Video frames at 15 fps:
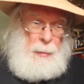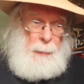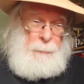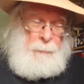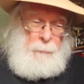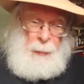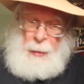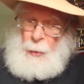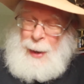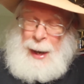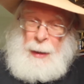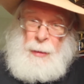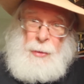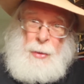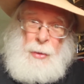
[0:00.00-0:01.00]
and
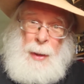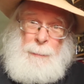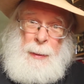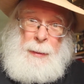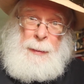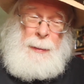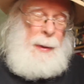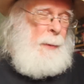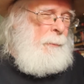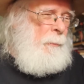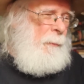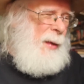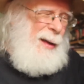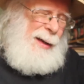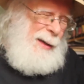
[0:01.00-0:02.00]
crackers or something.
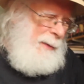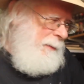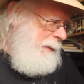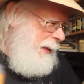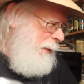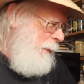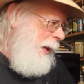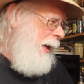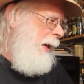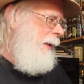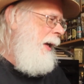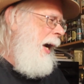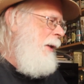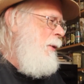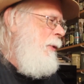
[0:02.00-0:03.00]

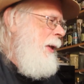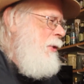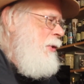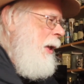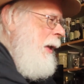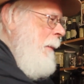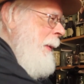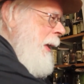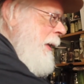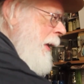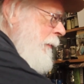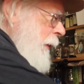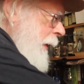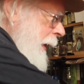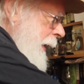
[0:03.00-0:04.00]
Well, I do things a little bit
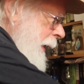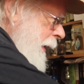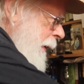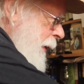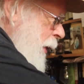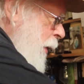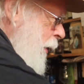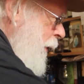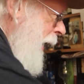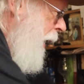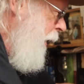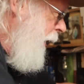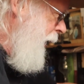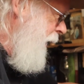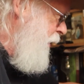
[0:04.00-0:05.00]
differently here. The old
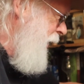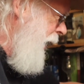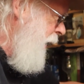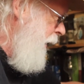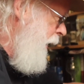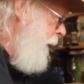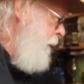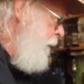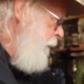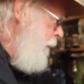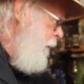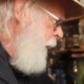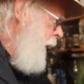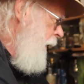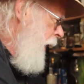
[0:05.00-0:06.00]
growler gets out
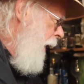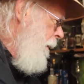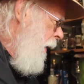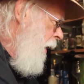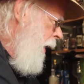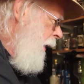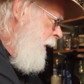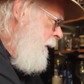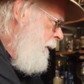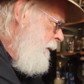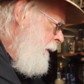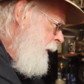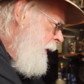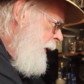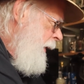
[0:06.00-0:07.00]
a bar
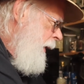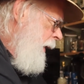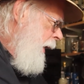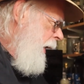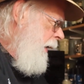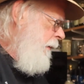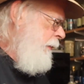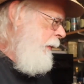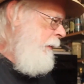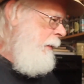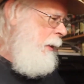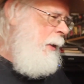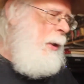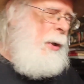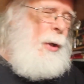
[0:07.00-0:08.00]
of
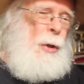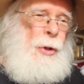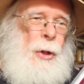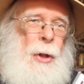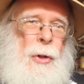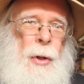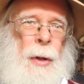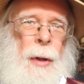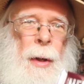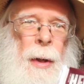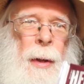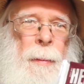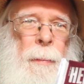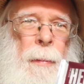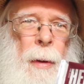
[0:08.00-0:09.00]
Hershey's
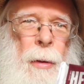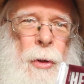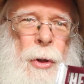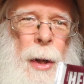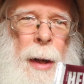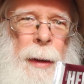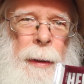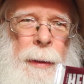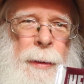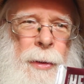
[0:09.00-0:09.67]
milk chocolate